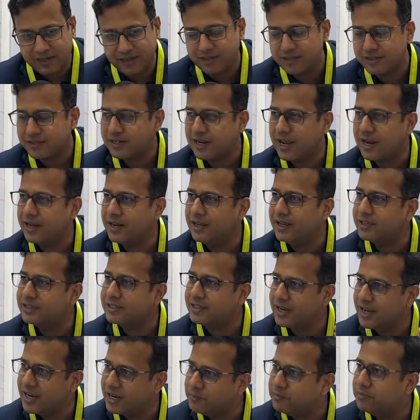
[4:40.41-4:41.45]
understanding is
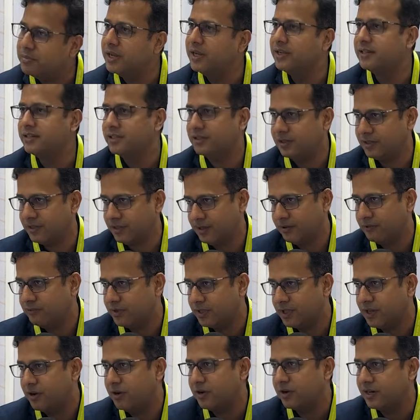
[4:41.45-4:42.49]
inbuilt
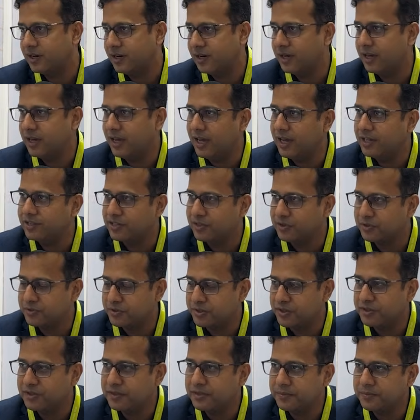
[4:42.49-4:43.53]
with our A I
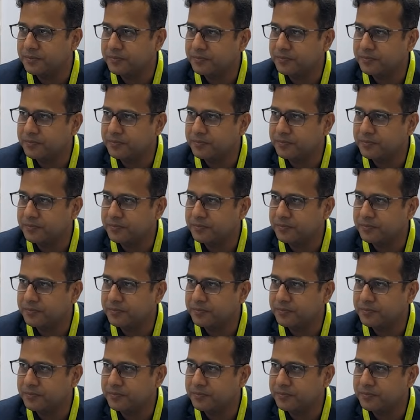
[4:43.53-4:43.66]
solutions.